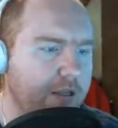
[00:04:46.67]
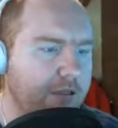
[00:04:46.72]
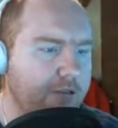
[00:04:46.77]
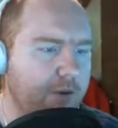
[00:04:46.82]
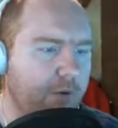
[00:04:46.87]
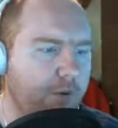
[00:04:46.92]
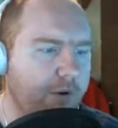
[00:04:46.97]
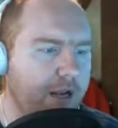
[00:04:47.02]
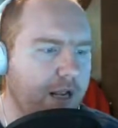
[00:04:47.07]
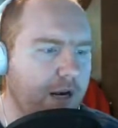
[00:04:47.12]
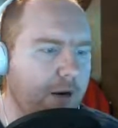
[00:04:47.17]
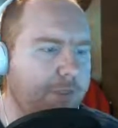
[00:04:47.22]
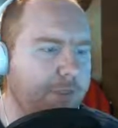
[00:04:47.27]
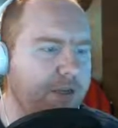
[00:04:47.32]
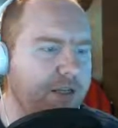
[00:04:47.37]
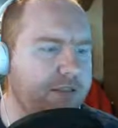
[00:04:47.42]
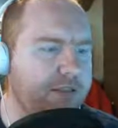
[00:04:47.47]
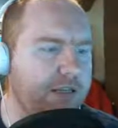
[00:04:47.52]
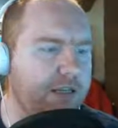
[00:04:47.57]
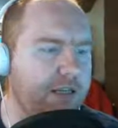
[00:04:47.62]
So we got our
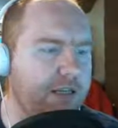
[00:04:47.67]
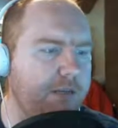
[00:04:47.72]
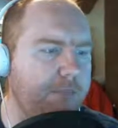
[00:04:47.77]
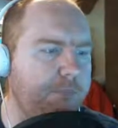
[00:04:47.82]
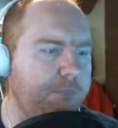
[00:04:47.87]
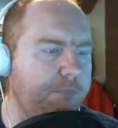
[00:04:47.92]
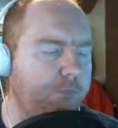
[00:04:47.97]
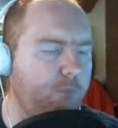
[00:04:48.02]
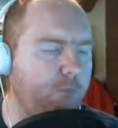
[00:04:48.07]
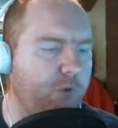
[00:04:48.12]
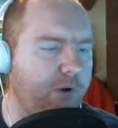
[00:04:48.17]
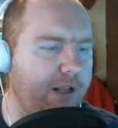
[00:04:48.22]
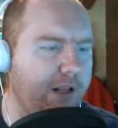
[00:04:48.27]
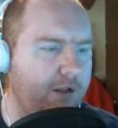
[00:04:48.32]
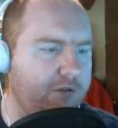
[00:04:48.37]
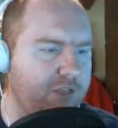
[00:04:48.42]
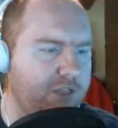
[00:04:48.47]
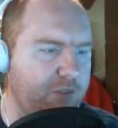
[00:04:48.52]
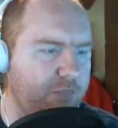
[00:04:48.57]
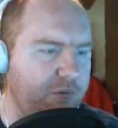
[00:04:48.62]
PC, we got
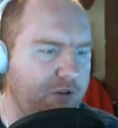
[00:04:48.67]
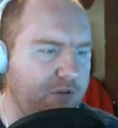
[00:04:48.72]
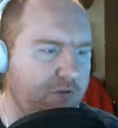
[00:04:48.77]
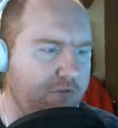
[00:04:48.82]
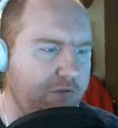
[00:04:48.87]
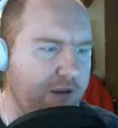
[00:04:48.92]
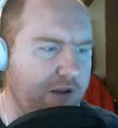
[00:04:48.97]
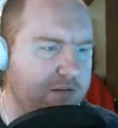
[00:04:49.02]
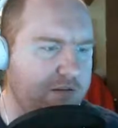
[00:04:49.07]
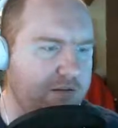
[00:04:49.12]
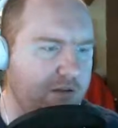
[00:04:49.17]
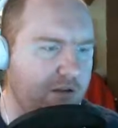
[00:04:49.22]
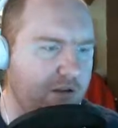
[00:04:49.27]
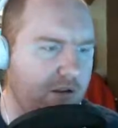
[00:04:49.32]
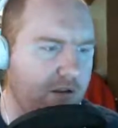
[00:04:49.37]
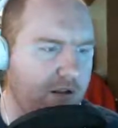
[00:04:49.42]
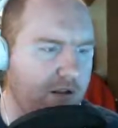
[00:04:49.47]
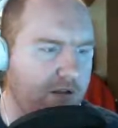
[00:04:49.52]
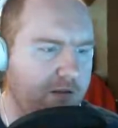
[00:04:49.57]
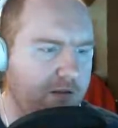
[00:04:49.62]
our CPU fan installed.